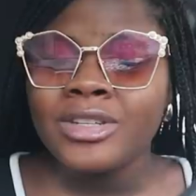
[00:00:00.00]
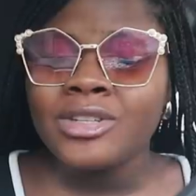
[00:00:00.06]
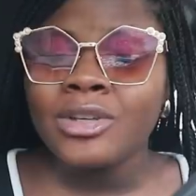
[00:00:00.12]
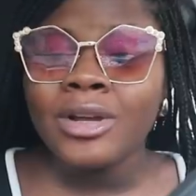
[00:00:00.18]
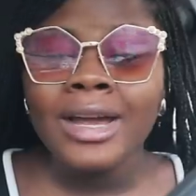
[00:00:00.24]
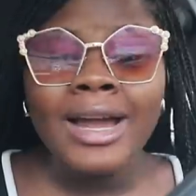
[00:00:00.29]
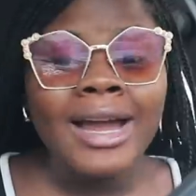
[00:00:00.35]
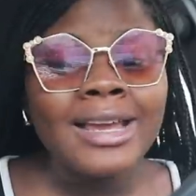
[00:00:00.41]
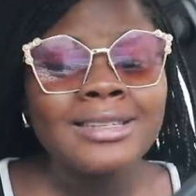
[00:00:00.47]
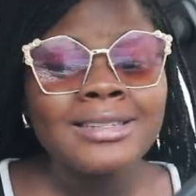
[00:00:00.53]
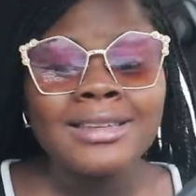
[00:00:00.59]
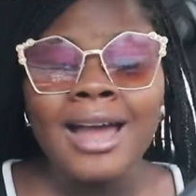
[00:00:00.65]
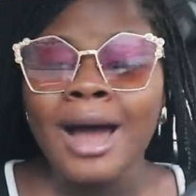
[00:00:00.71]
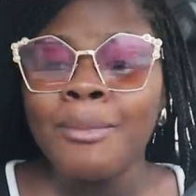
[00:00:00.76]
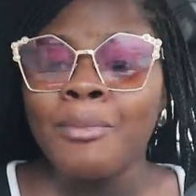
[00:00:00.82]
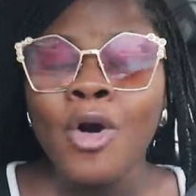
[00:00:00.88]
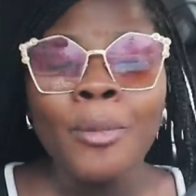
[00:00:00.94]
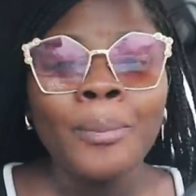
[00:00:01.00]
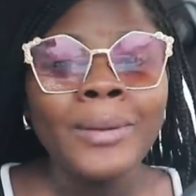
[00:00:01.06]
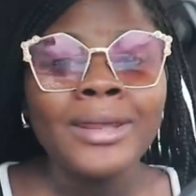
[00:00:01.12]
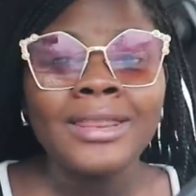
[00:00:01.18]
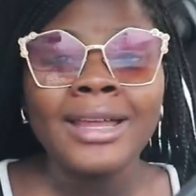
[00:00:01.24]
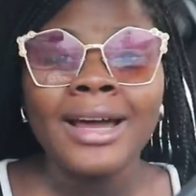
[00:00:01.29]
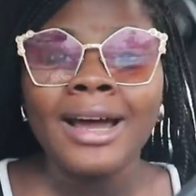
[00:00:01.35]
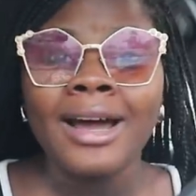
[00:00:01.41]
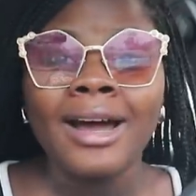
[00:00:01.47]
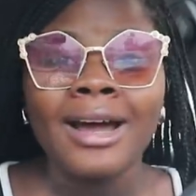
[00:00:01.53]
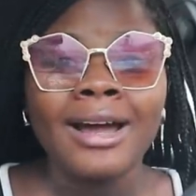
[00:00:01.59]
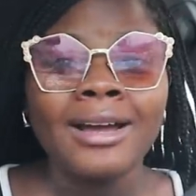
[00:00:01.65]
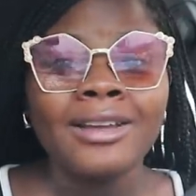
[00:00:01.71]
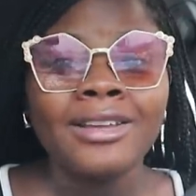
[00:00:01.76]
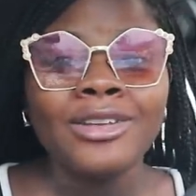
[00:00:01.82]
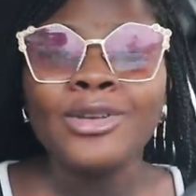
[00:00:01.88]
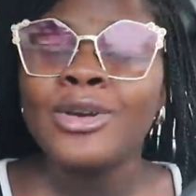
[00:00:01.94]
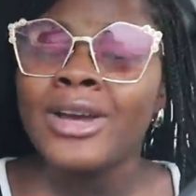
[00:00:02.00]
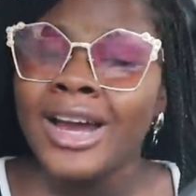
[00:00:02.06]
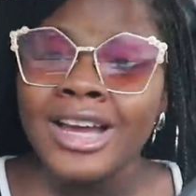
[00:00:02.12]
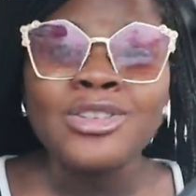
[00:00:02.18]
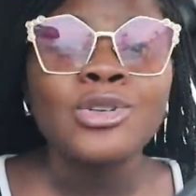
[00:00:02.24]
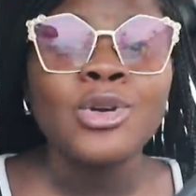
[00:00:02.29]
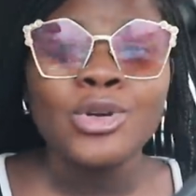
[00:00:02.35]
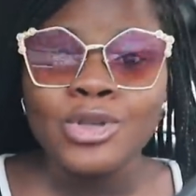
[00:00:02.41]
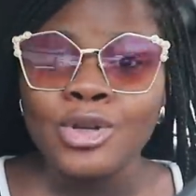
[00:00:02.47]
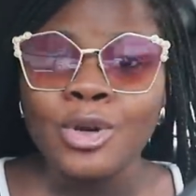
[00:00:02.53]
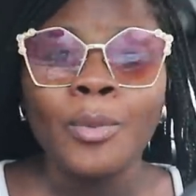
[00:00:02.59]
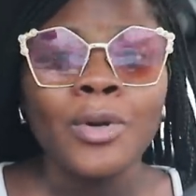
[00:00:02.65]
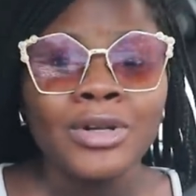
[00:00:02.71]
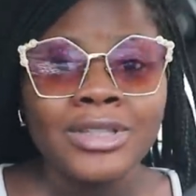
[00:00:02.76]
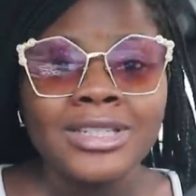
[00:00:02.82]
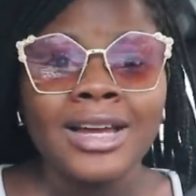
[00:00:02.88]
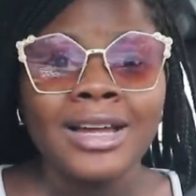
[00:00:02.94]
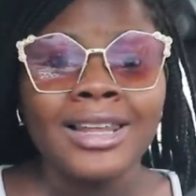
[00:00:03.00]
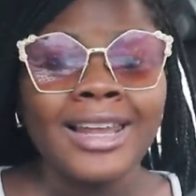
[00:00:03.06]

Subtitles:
So guys, I'm hoping that you guys go support her.